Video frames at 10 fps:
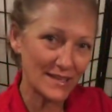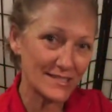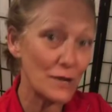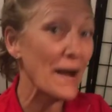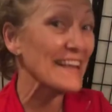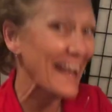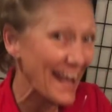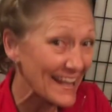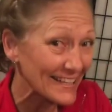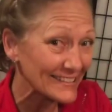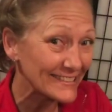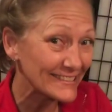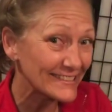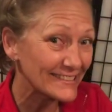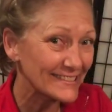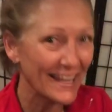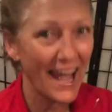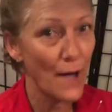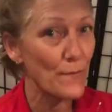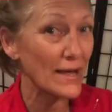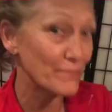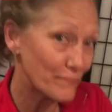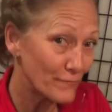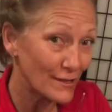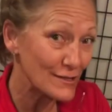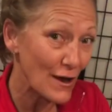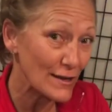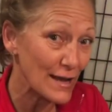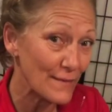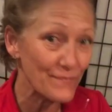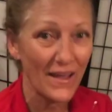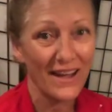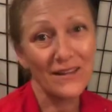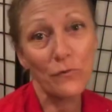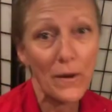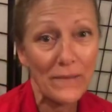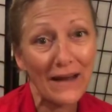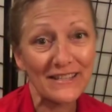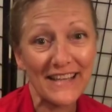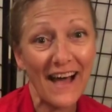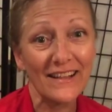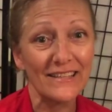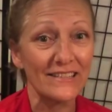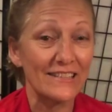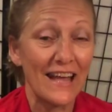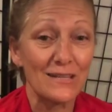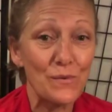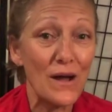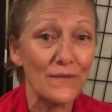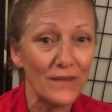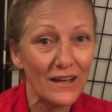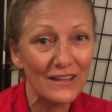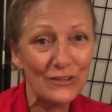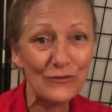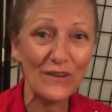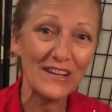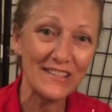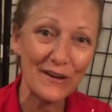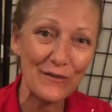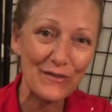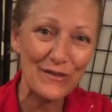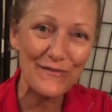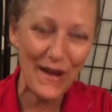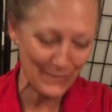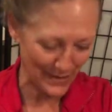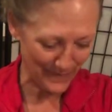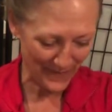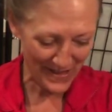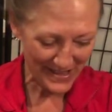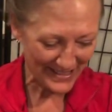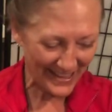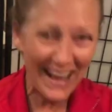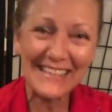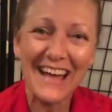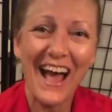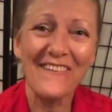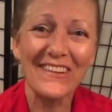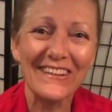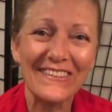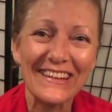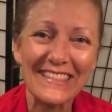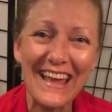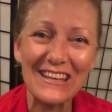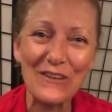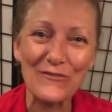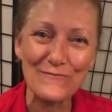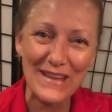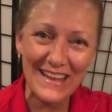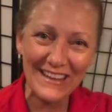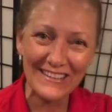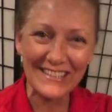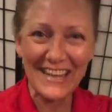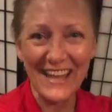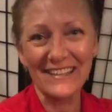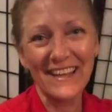So my cake and my lasagna, and I can whip out a salad, and guess what? You've got dinner for the family. So guys, I really want to thank you for being here today.